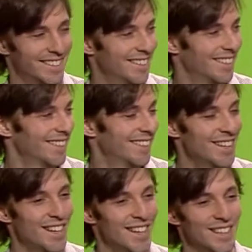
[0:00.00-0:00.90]

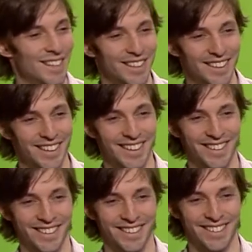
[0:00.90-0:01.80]

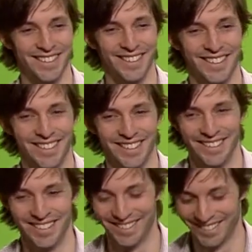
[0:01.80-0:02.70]

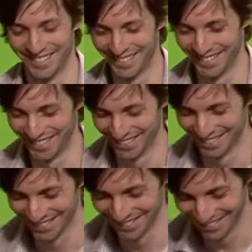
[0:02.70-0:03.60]

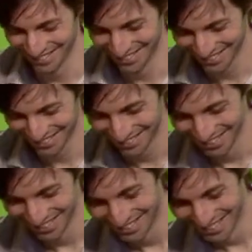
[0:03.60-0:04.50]

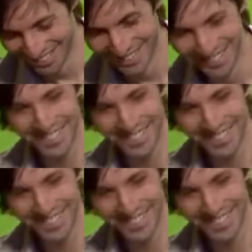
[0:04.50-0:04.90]
This person isn't speaking.